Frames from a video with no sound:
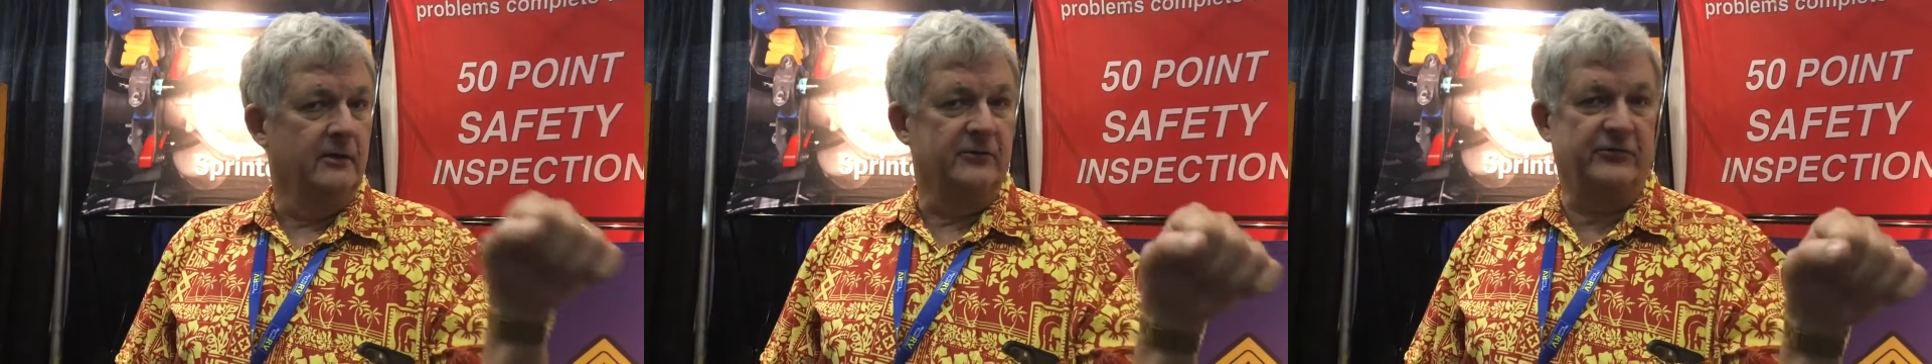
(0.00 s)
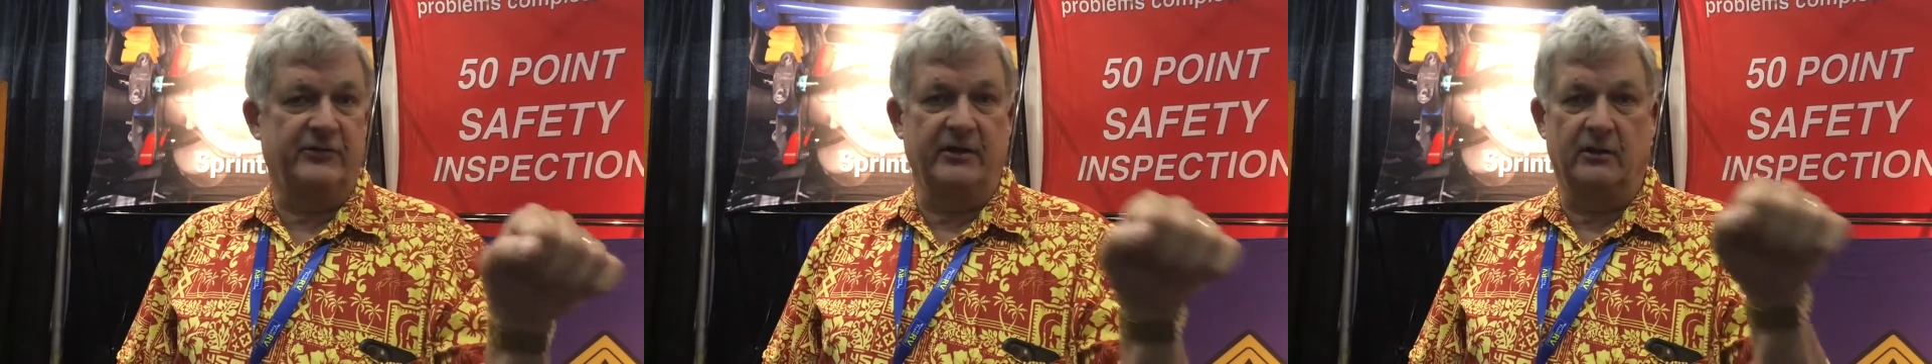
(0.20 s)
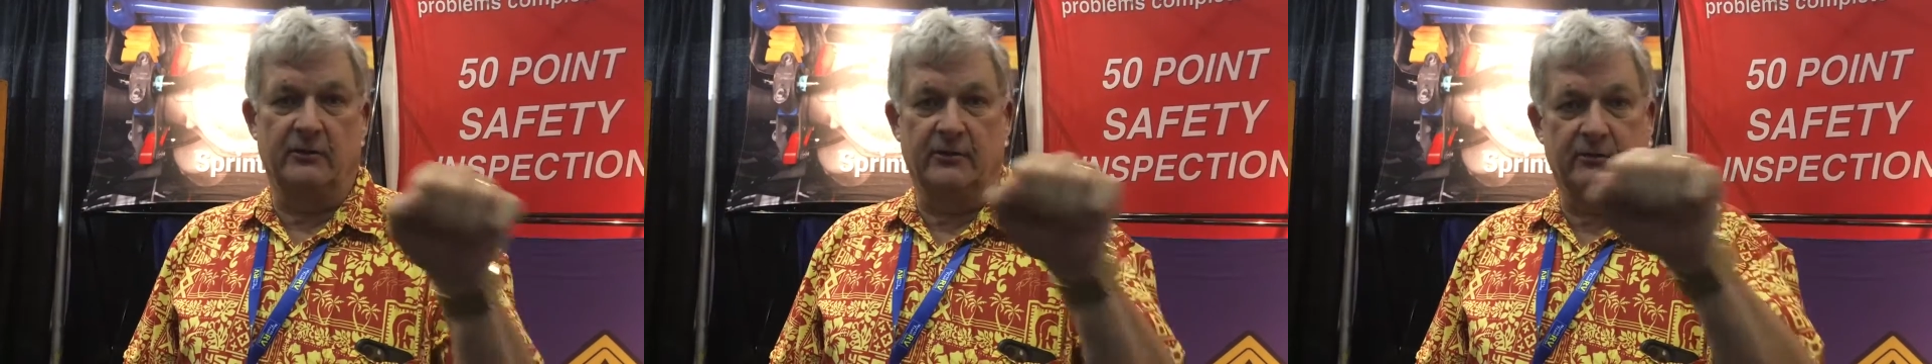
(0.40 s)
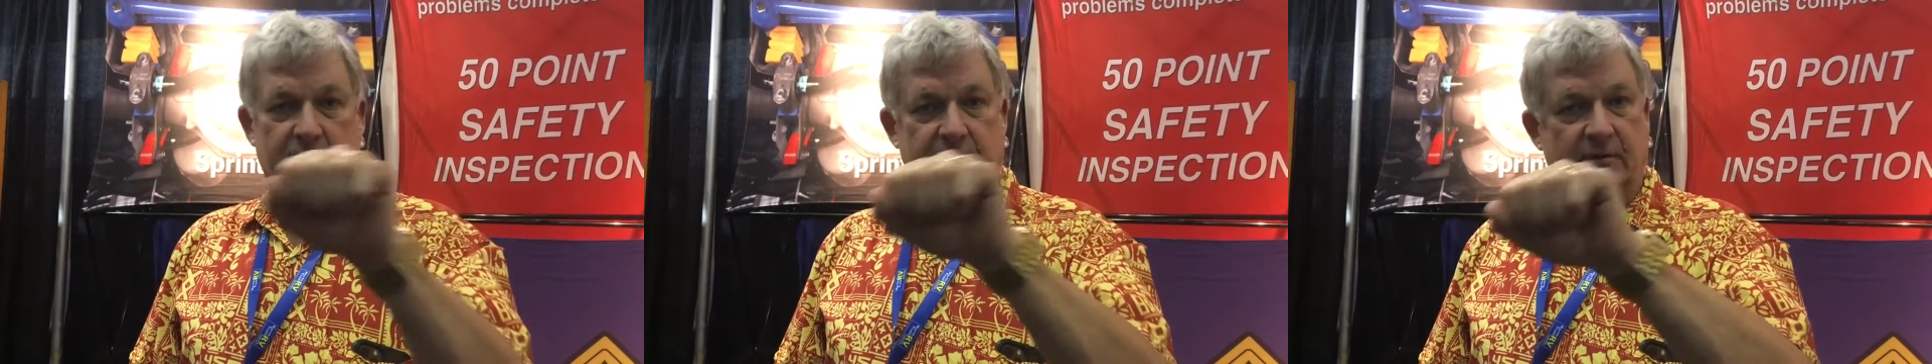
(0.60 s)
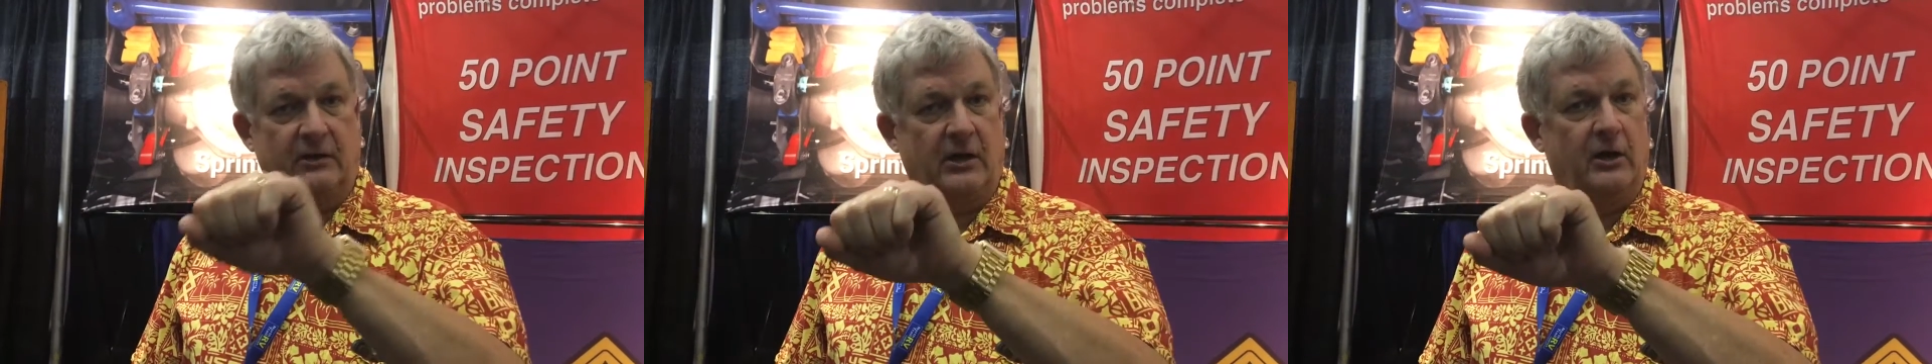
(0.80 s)
steer the
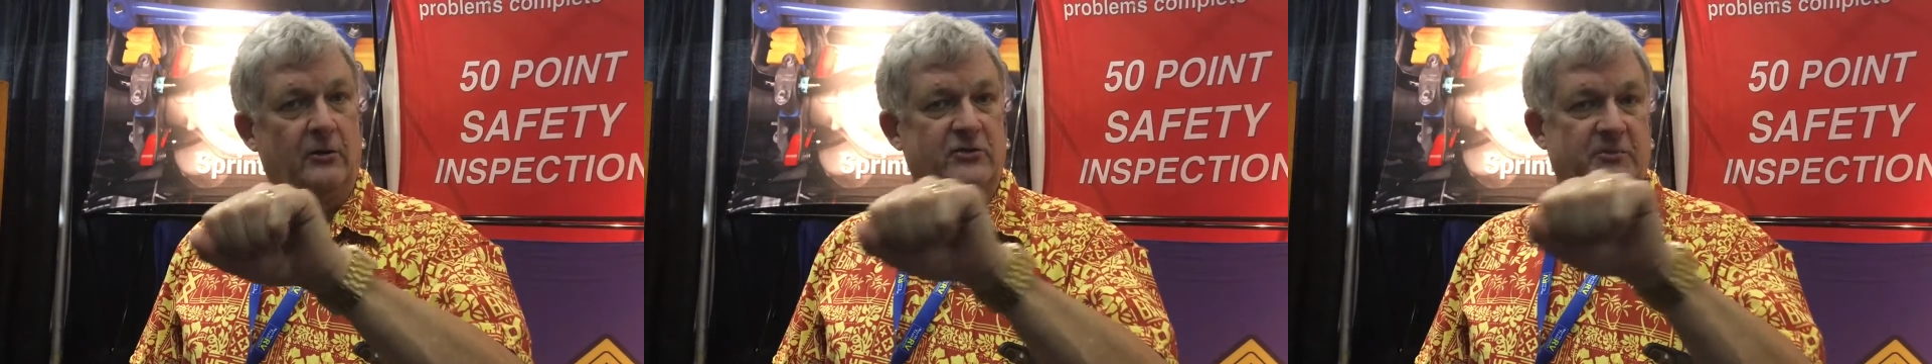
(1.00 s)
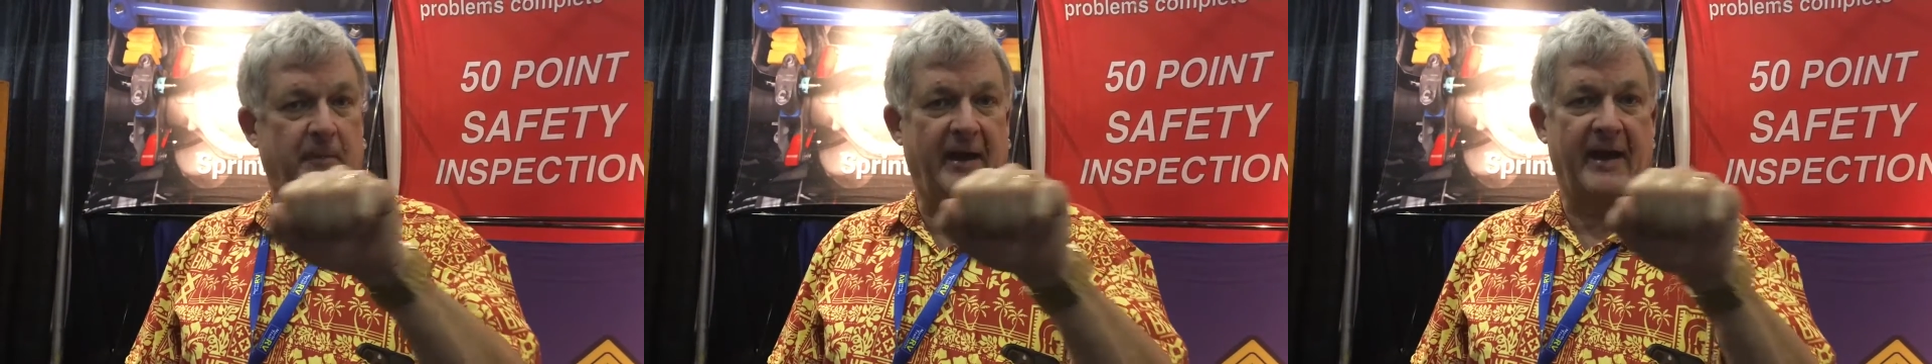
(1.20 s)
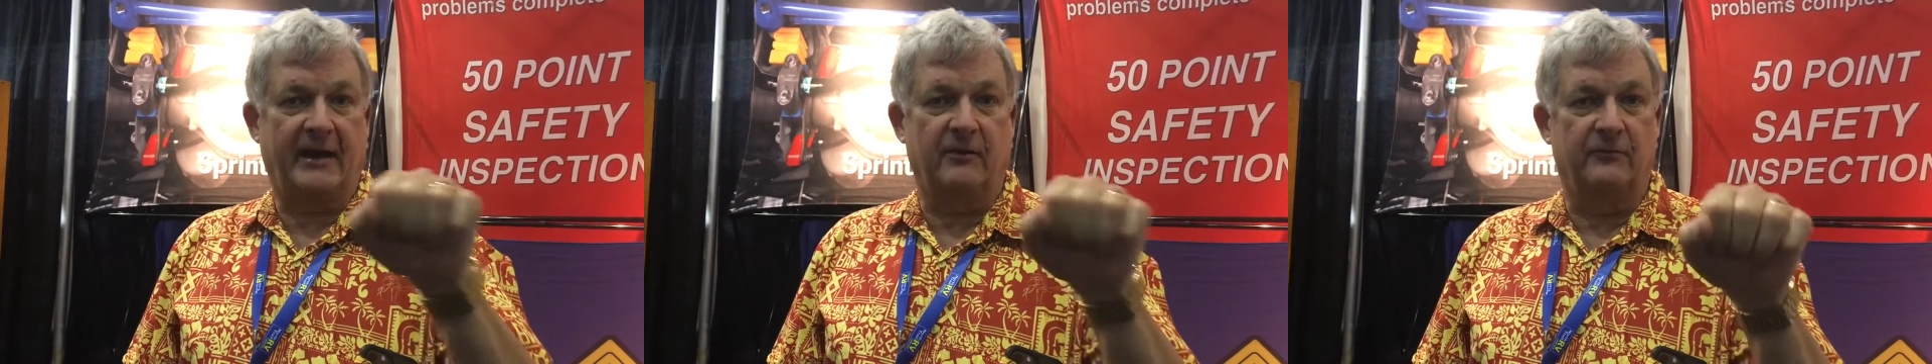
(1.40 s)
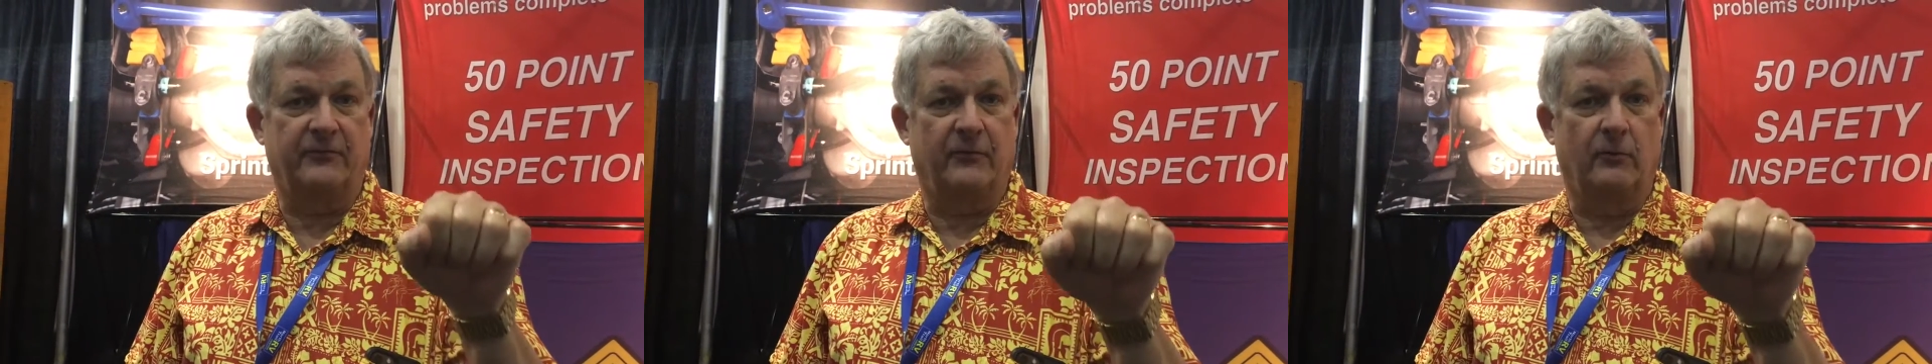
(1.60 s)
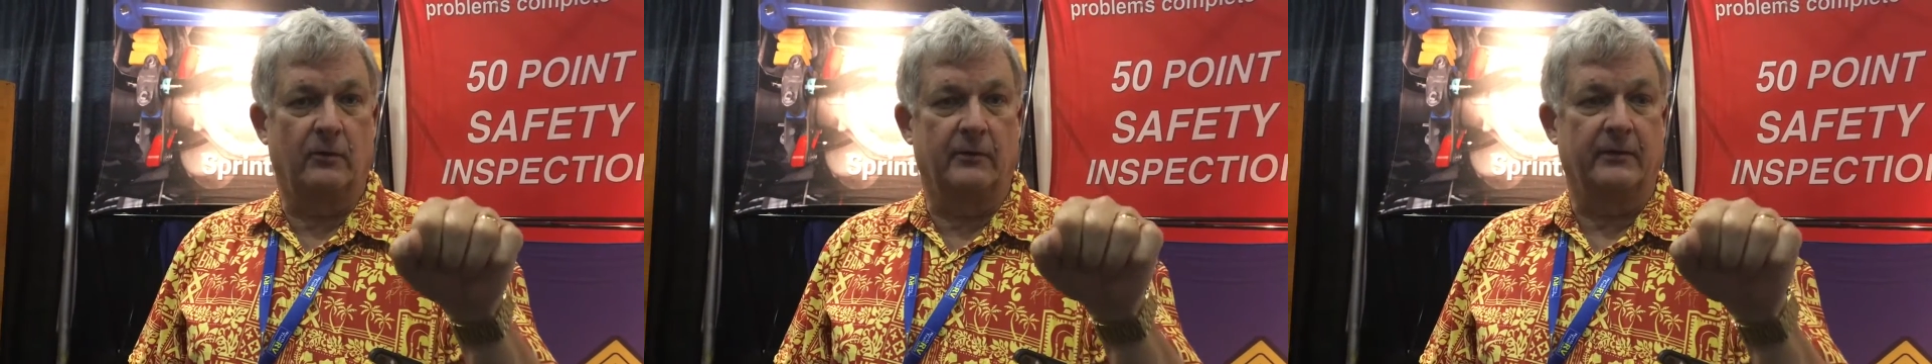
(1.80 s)
coach back and
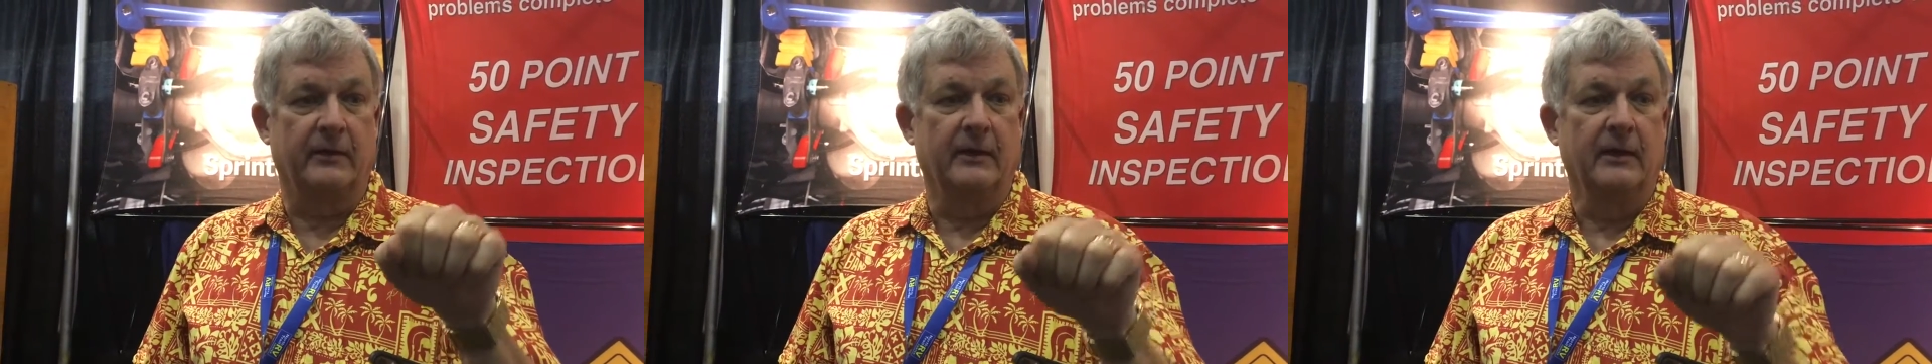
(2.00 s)
forth.